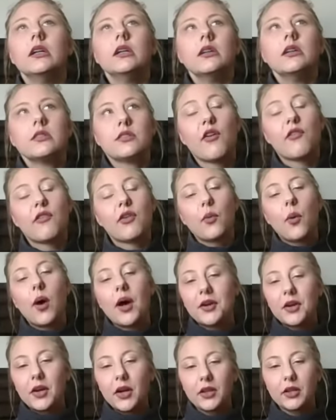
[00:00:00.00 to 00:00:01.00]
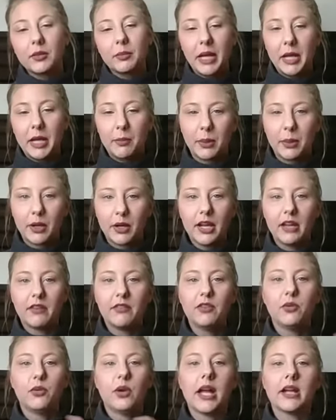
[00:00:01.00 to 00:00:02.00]
So for watercolor paper, if
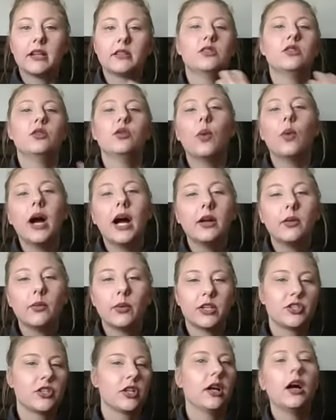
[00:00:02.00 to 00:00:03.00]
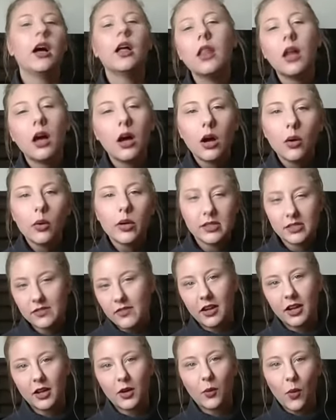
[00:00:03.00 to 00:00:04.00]
you got it too wet, which hello, it's
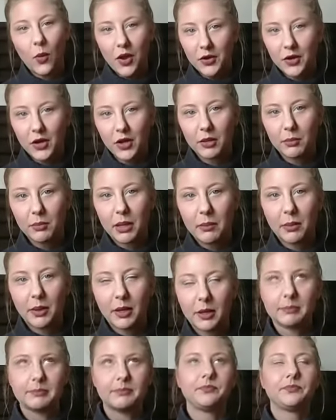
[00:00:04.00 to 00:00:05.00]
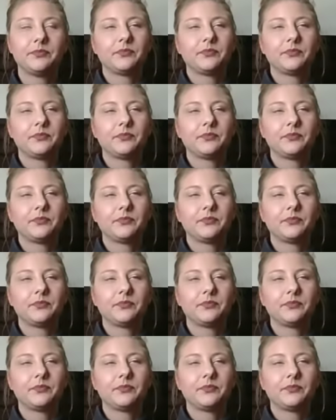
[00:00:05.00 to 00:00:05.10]
fucking watercolor paper.